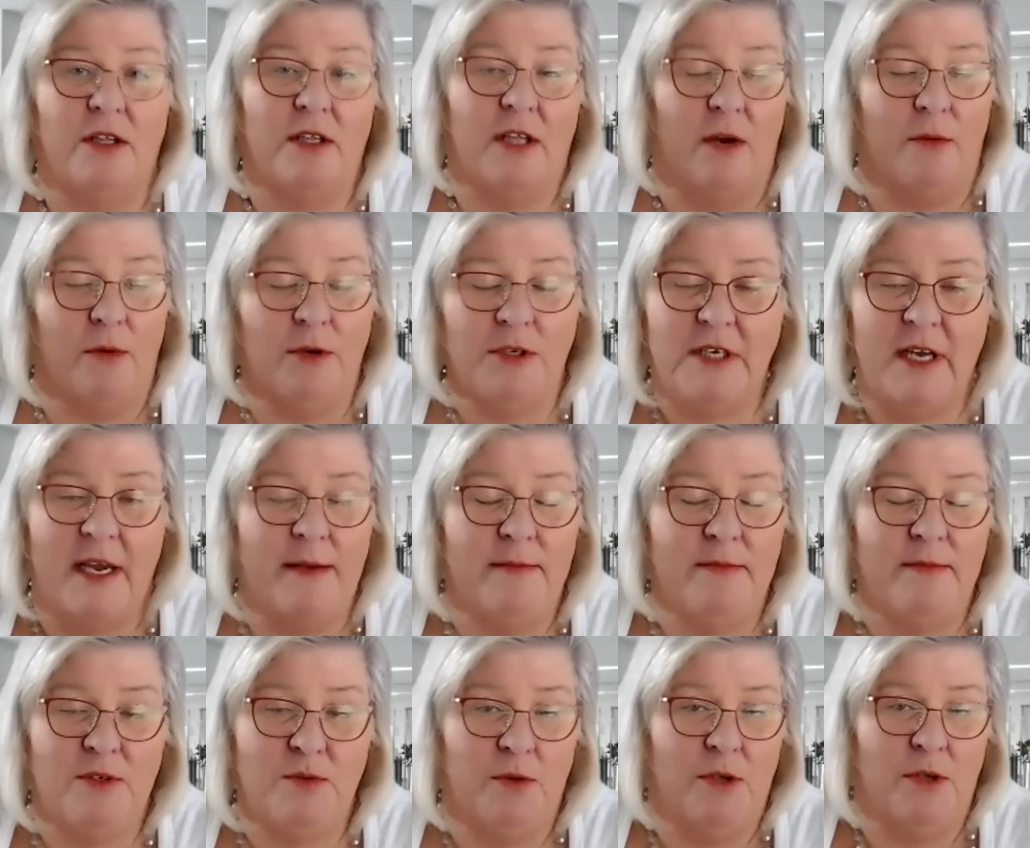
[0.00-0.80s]
there were
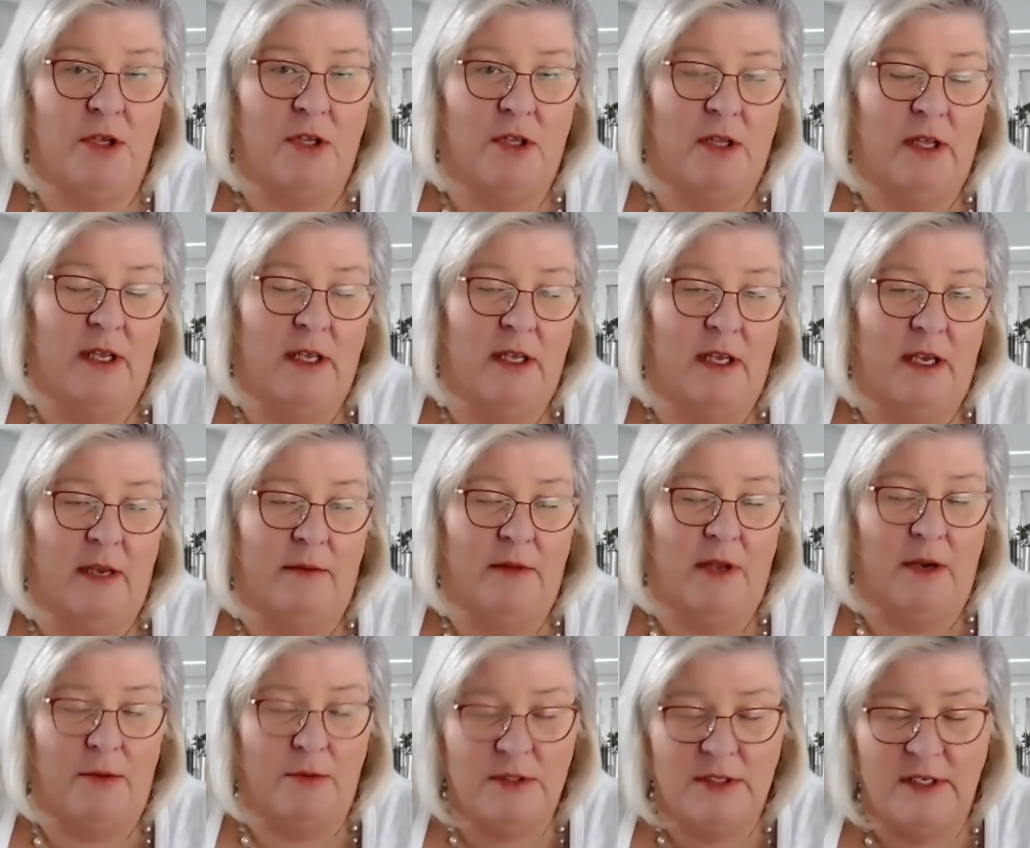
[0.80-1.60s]
times when
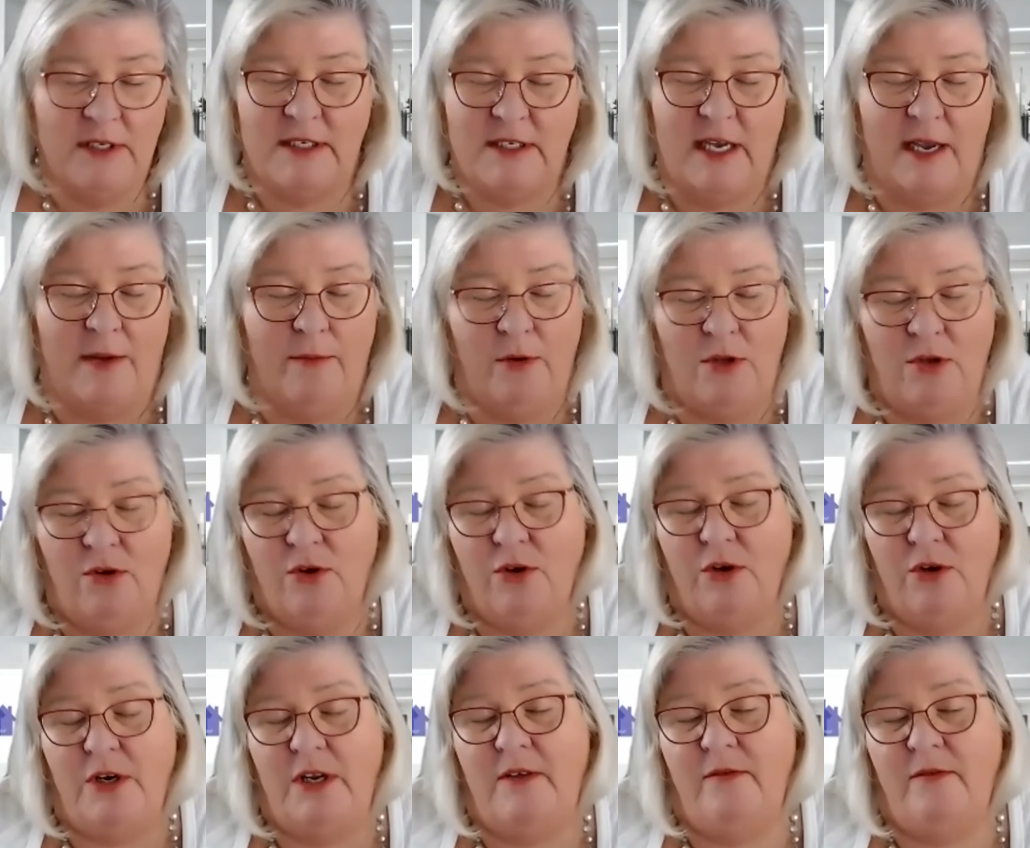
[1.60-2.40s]
there was a time when you
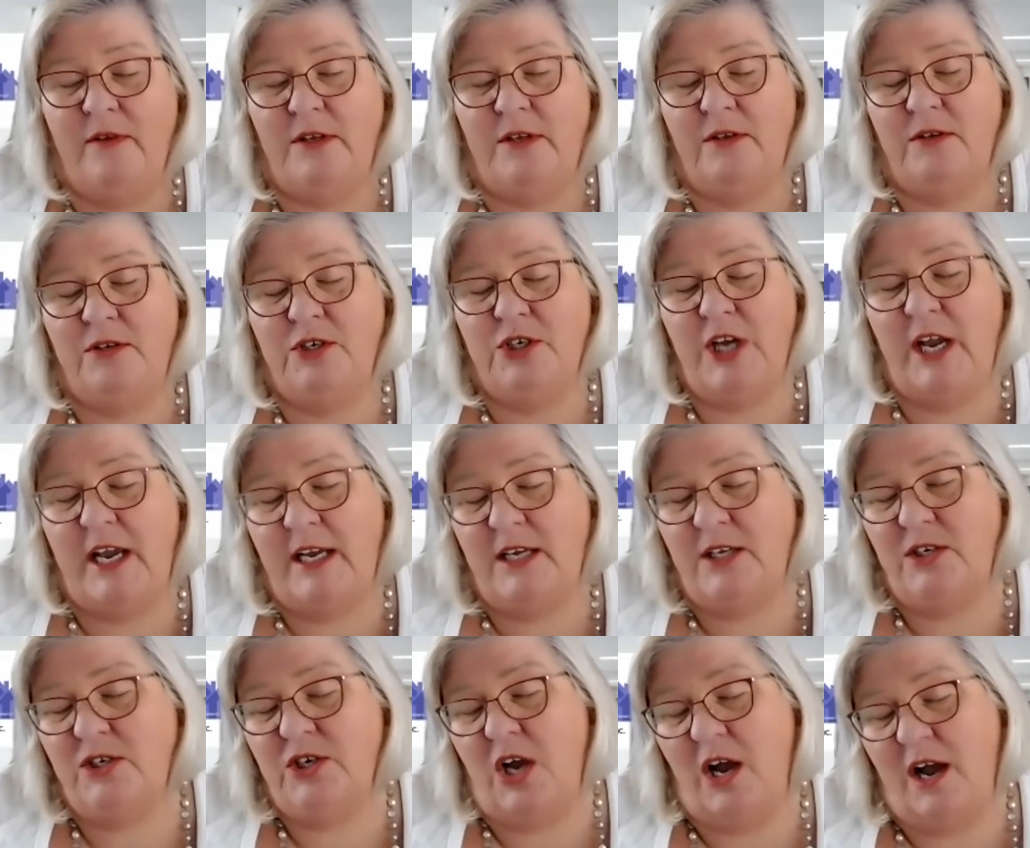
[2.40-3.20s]
couldn't even
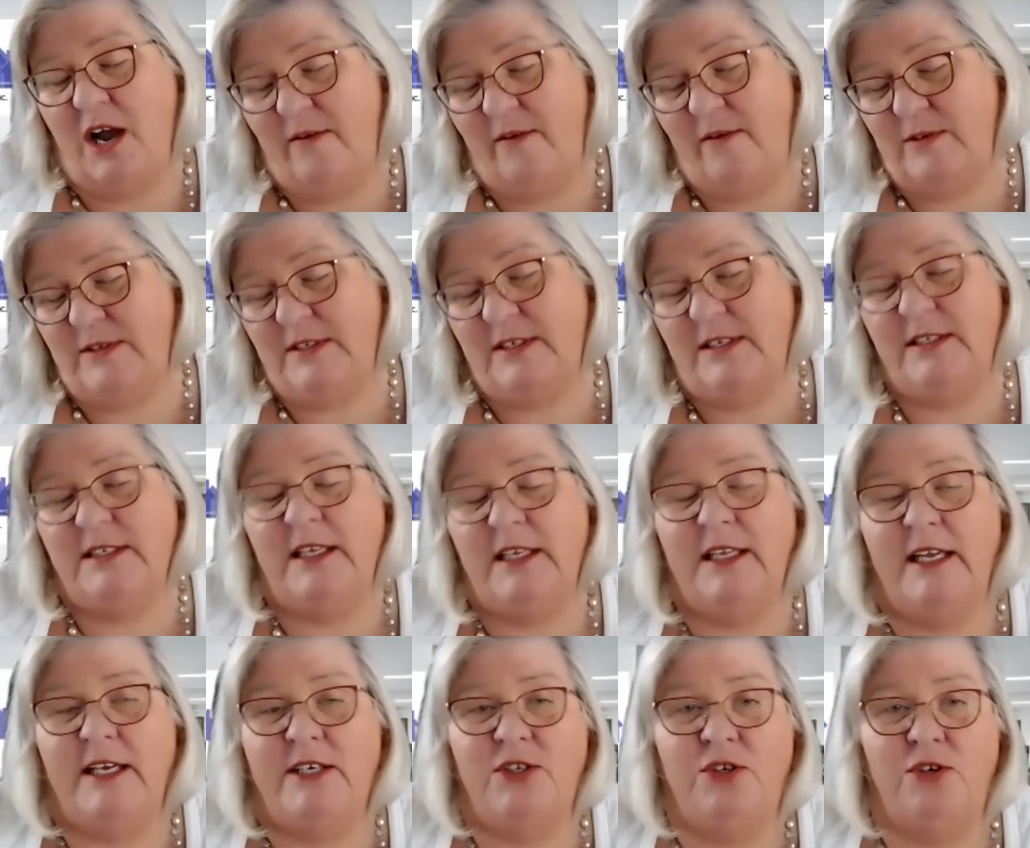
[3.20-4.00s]
change offices
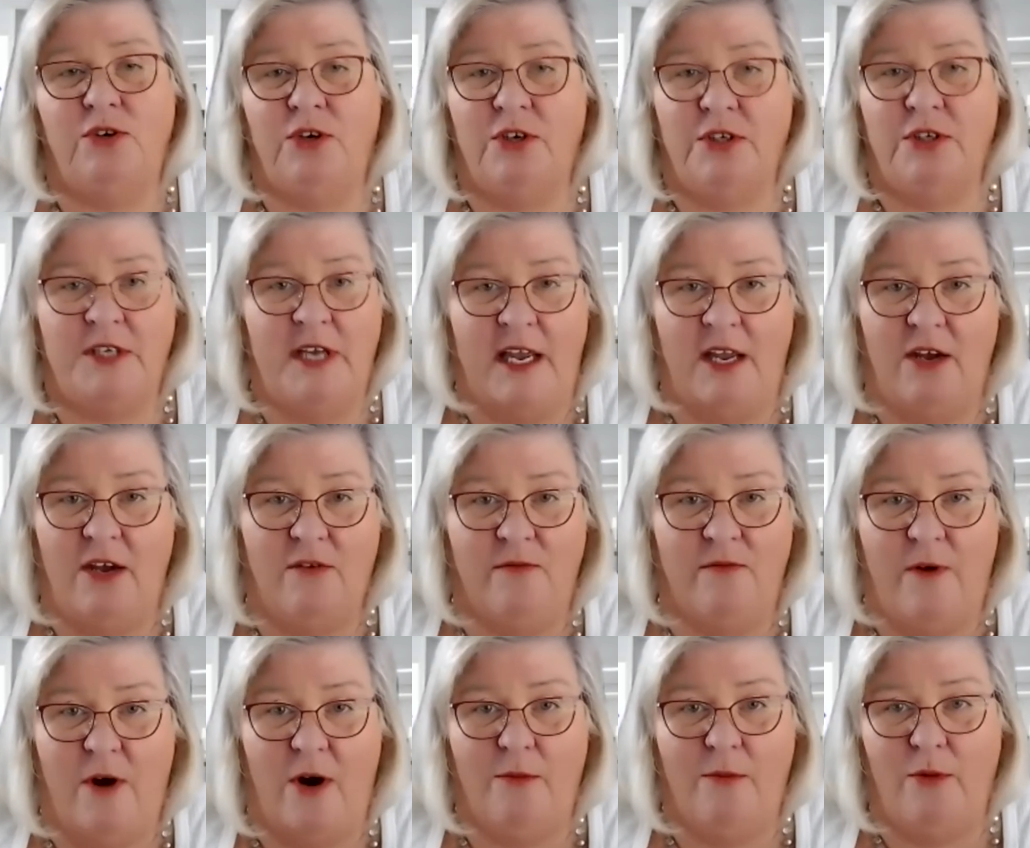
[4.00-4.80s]
unless you could take
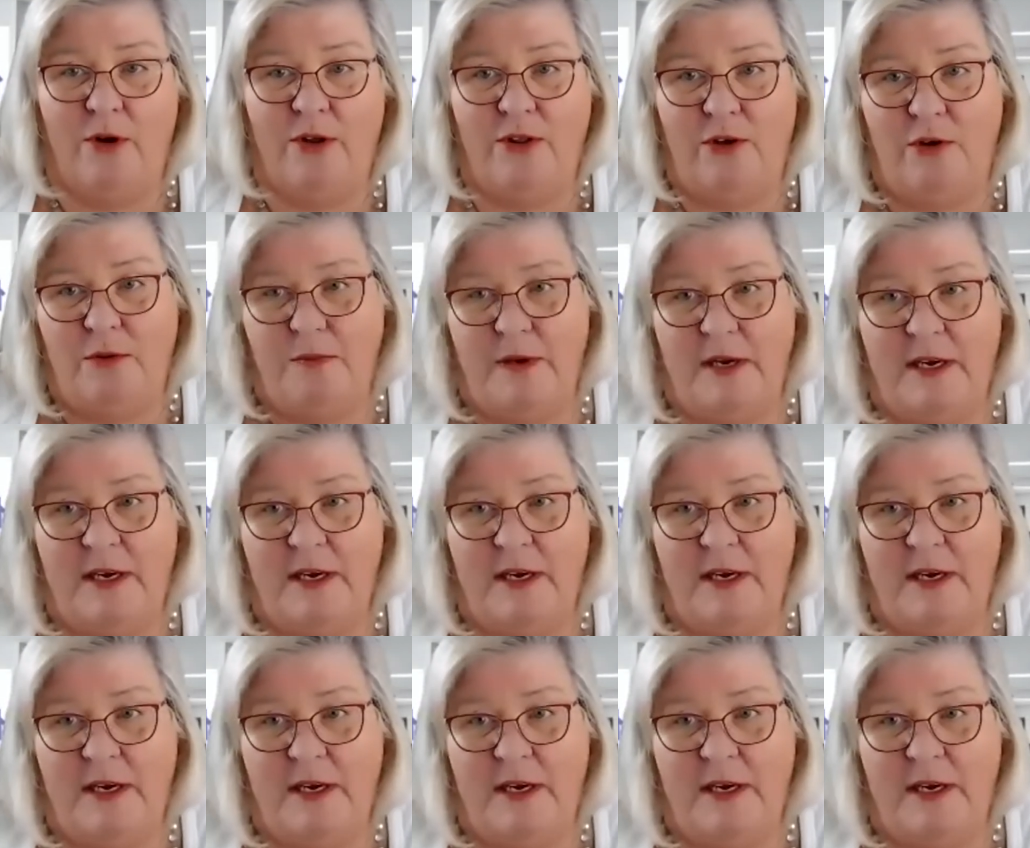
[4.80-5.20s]
your farm with you,